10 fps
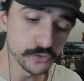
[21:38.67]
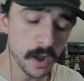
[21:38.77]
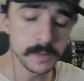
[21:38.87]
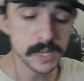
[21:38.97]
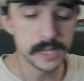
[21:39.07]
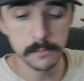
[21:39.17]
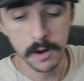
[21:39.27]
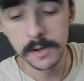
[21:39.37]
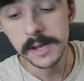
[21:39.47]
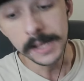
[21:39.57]
traumatizing,
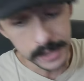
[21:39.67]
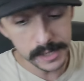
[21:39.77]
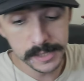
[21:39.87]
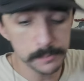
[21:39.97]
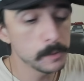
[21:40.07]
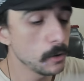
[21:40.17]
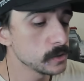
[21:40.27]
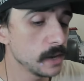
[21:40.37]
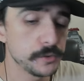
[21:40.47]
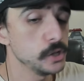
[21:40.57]
bro. That's something
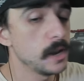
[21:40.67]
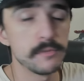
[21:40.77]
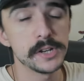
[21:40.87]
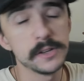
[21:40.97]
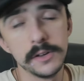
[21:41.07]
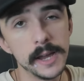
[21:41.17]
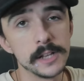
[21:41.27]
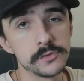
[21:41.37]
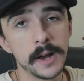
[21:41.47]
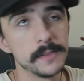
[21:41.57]
most definitely you never tell your
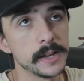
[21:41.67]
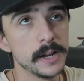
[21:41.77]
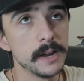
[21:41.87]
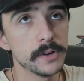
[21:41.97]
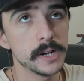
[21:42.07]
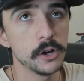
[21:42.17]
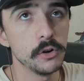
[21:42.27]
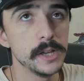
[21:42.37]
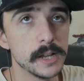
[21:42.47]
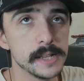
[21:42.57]
kids, right? Like, you're never going to go
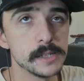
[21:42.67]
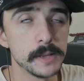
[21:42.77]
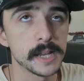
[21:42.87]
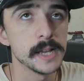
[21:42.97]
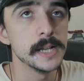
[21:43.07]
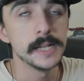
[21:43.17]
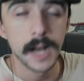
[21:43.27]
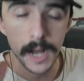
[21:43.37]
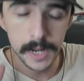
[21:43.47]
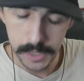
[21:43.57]
to your kids and be like,
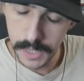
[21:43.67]
honey,